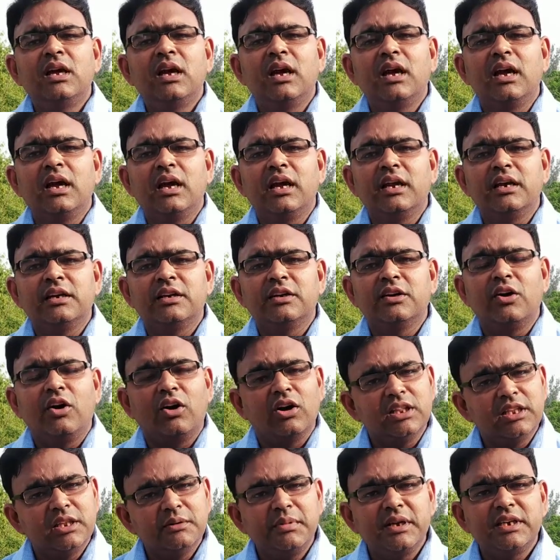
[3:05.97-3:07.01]
and
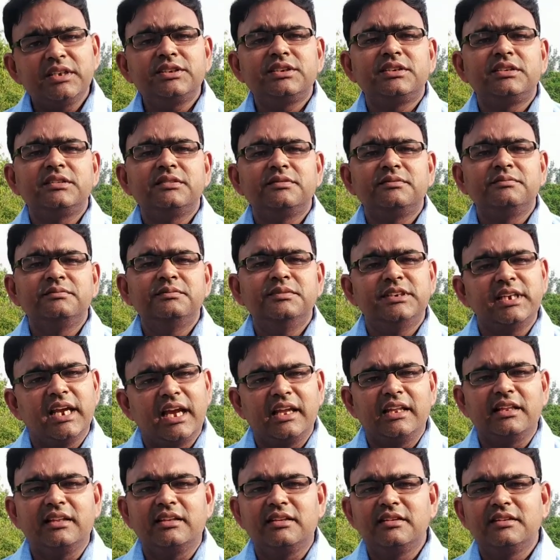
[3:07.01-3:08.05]
all the best. Jai
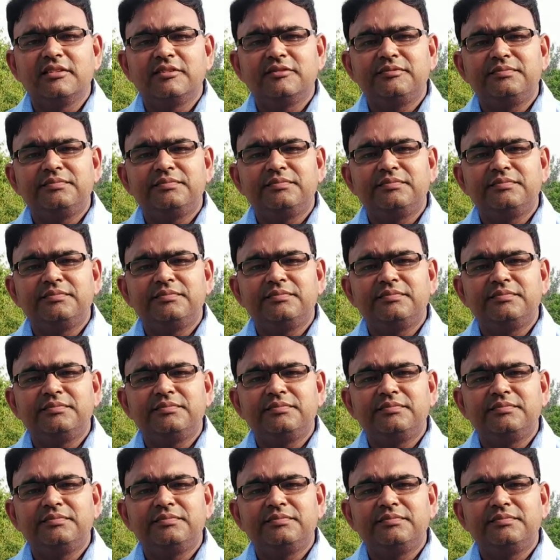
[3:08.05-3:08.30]
Hind.